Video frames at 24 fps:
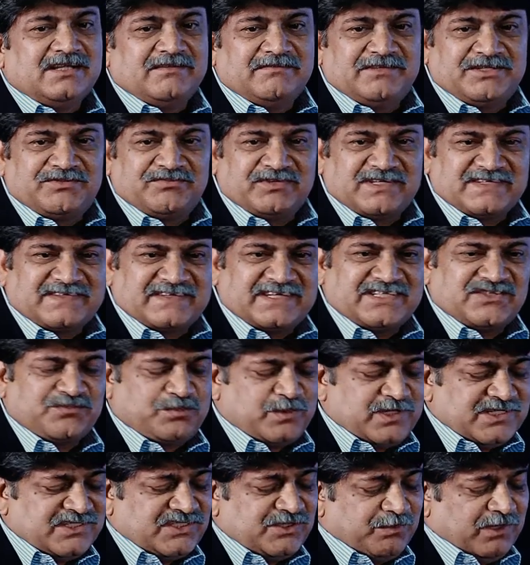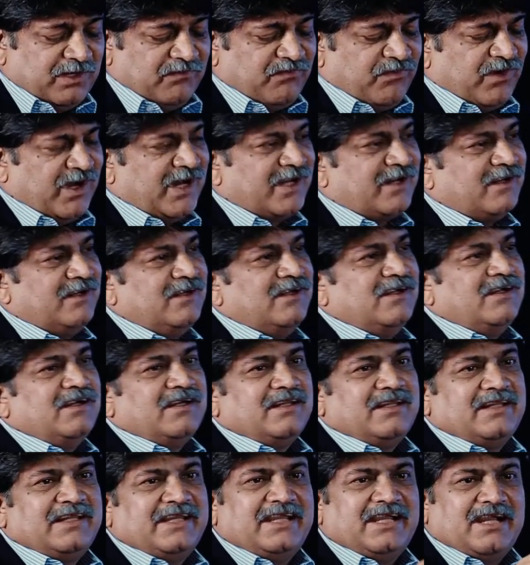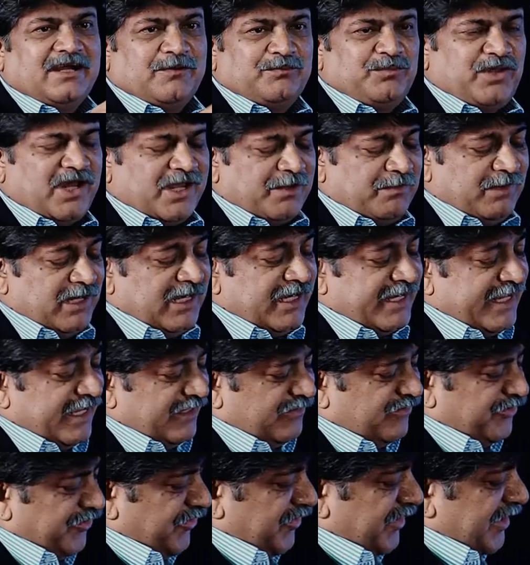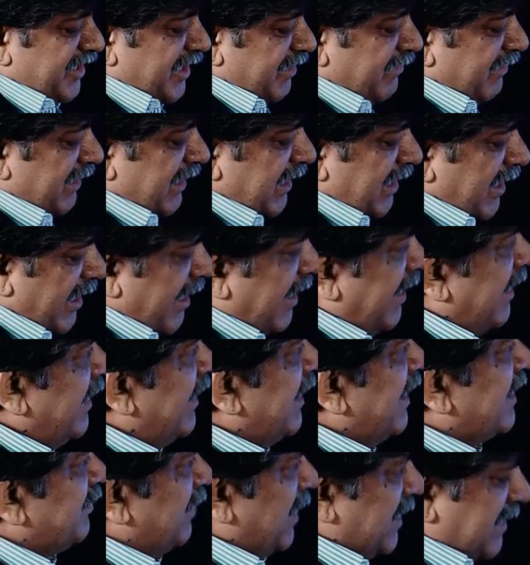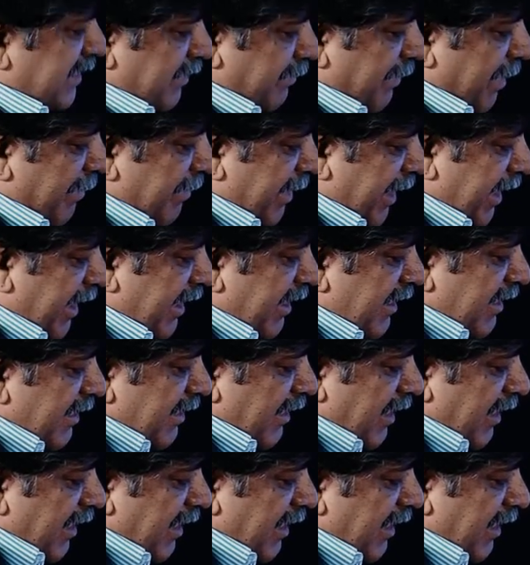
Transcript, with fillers: which was responsible for the abnormality associated with learning as well as the memory.